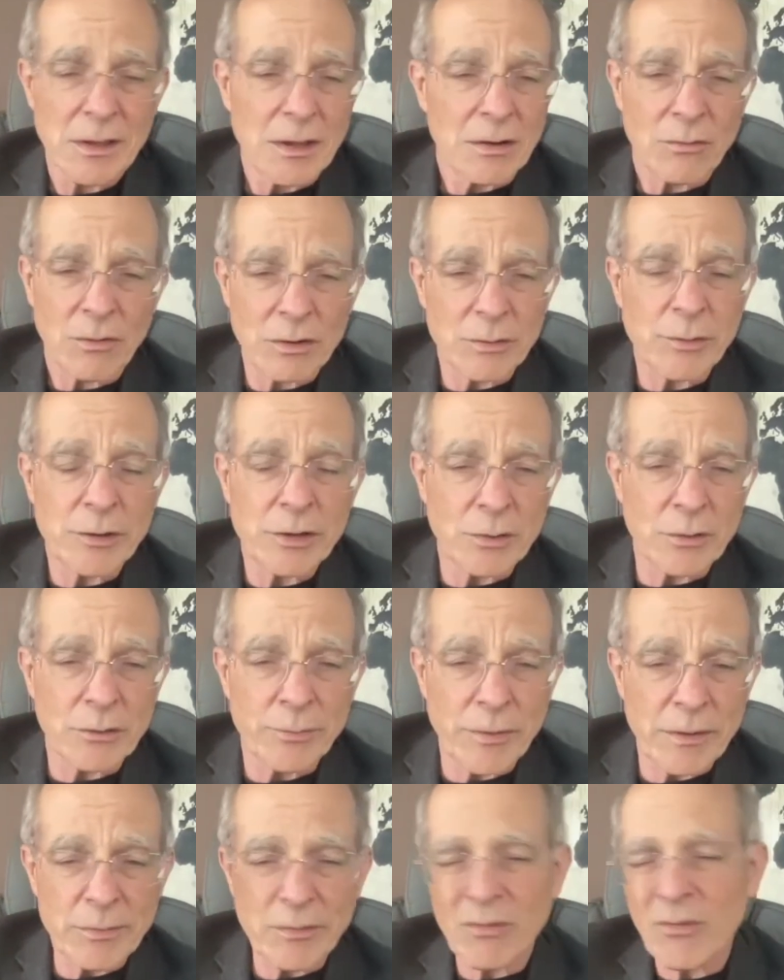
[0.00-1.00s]
What do we do with
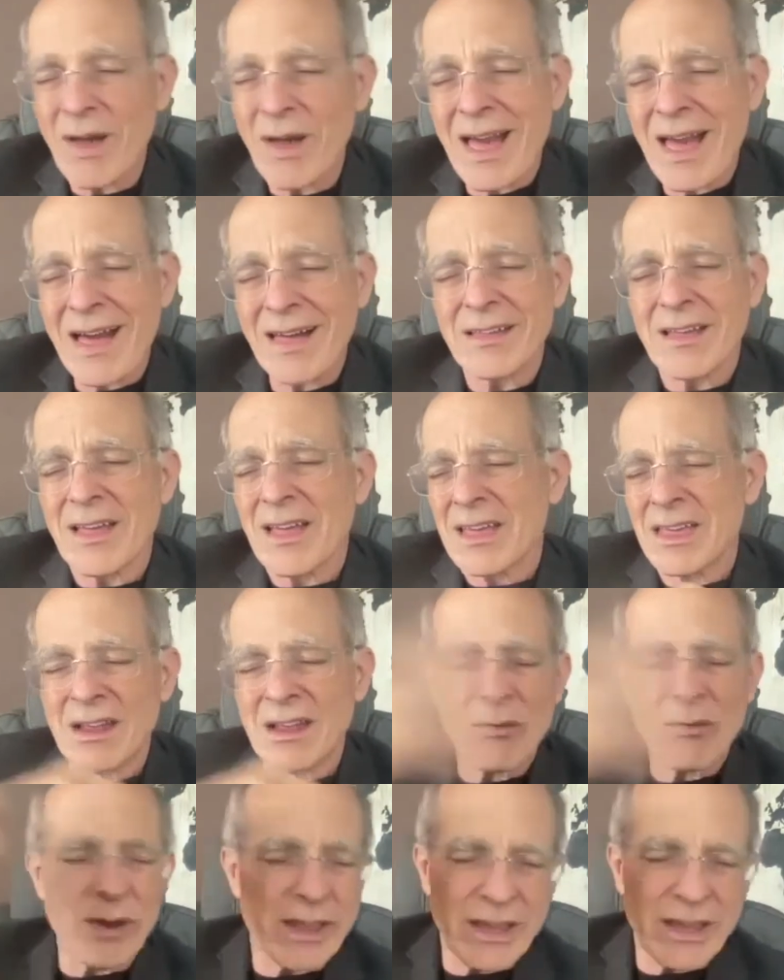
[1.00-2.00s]
people? Well,
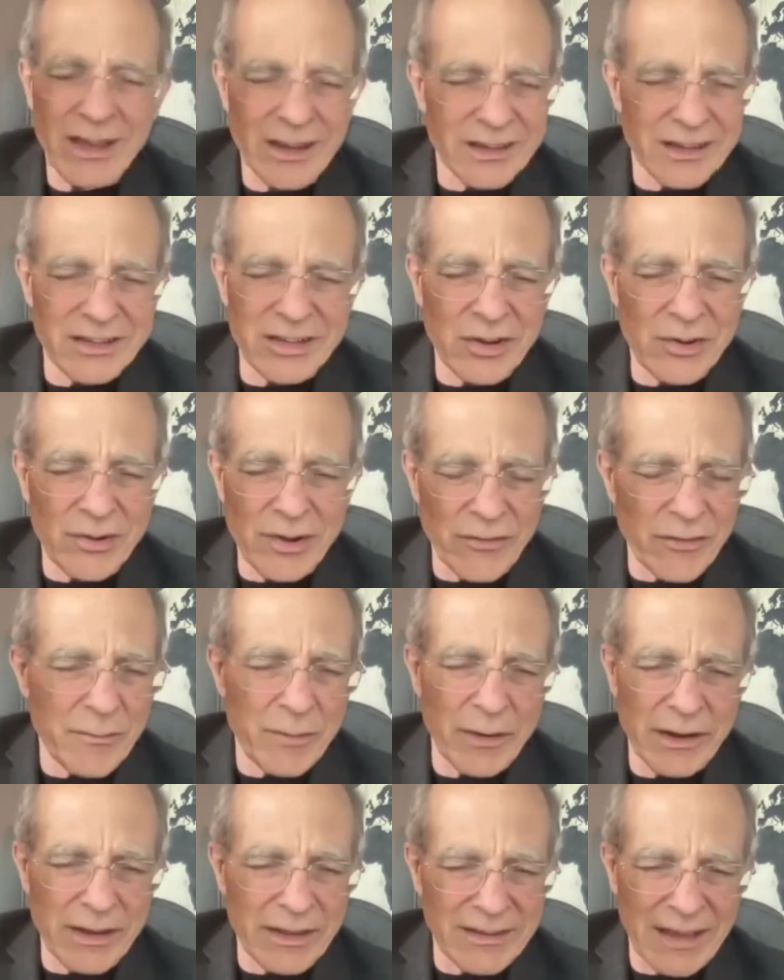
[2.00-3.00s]
what are you going to do?
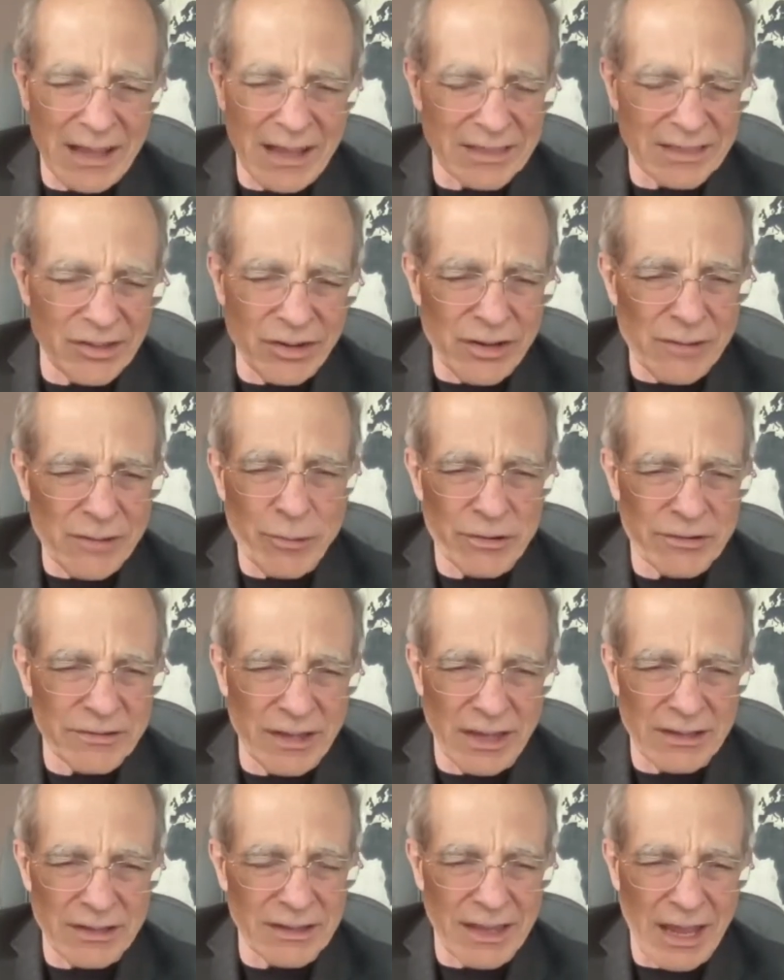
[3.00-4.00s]
Everybody's got
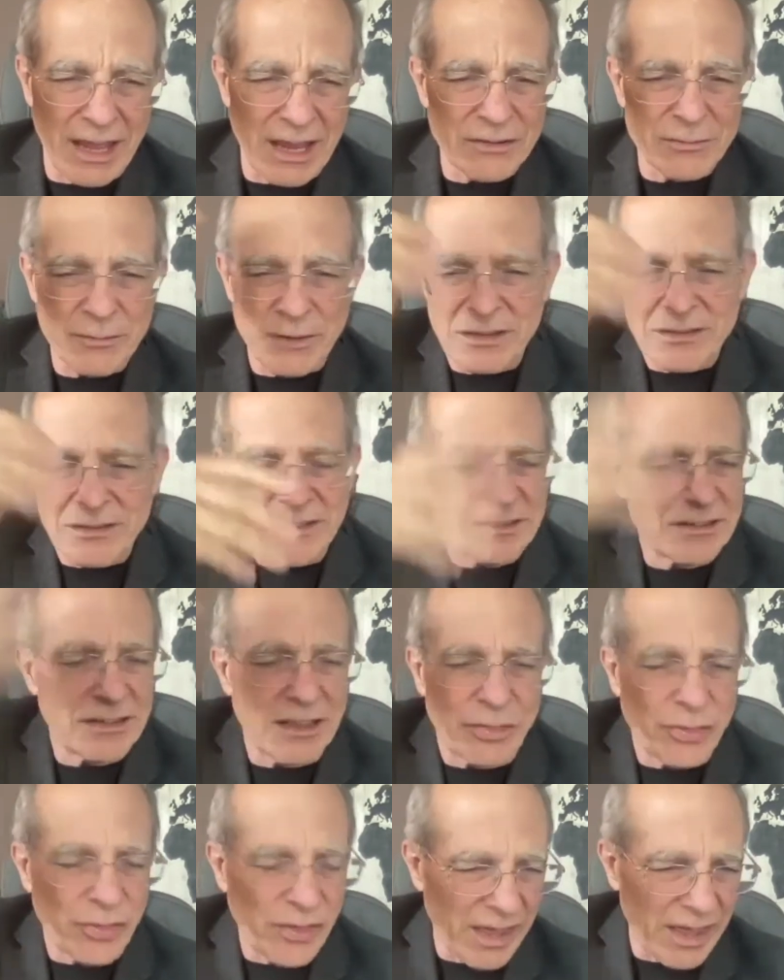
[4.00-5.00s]
30% engagement. It's just a
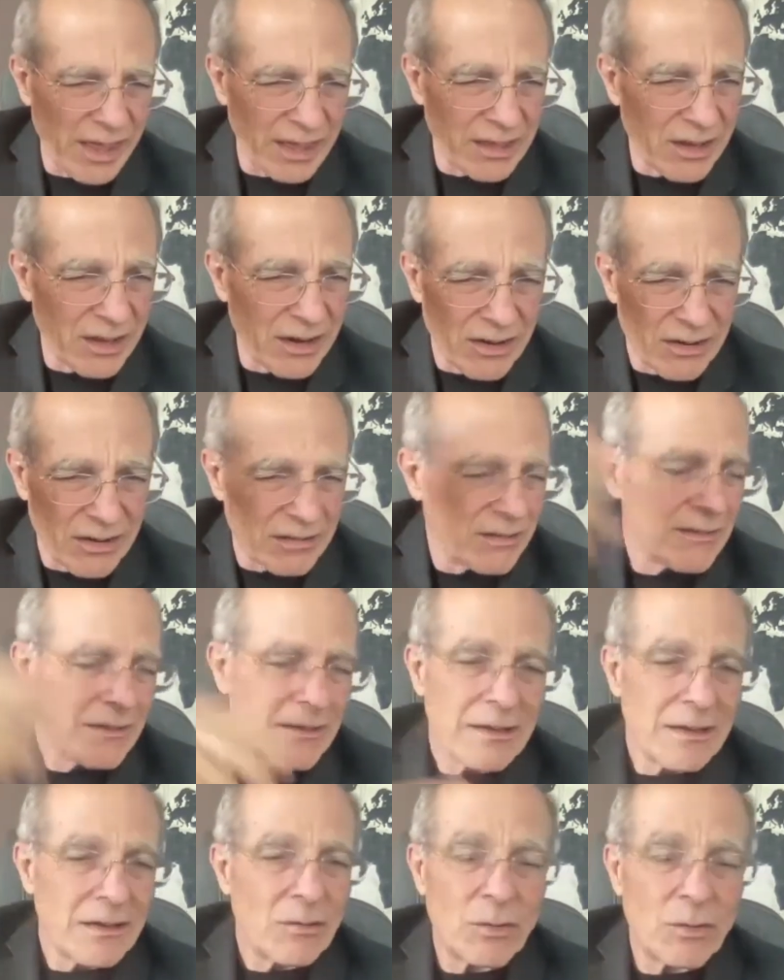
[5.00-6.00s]
thing, Well,
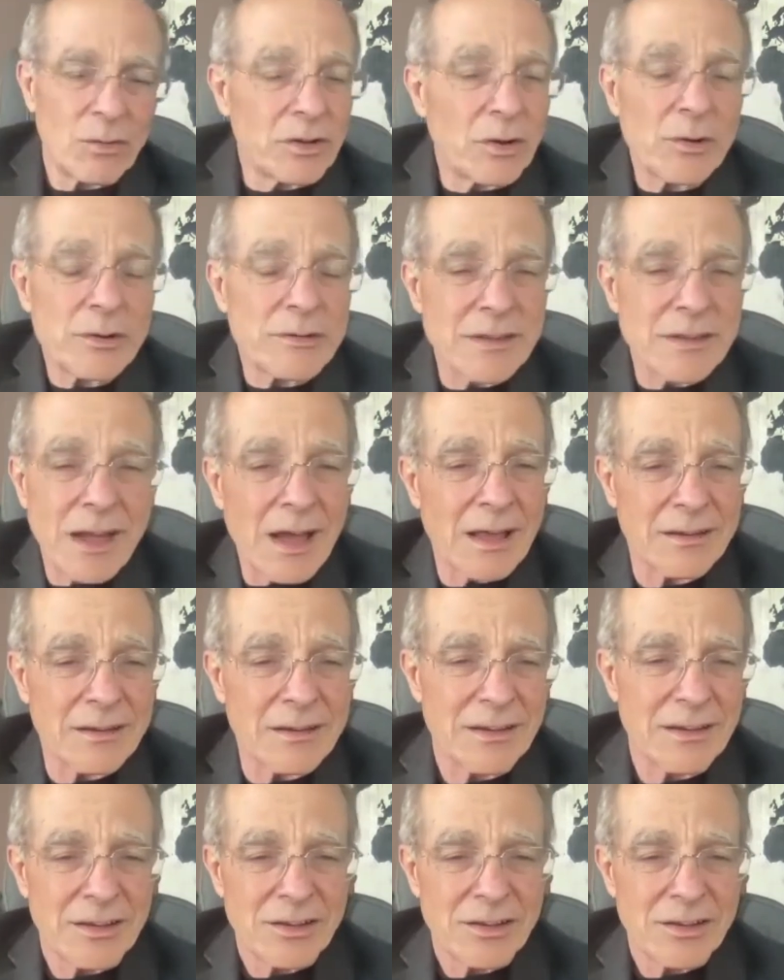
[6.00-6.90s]
no, it's not.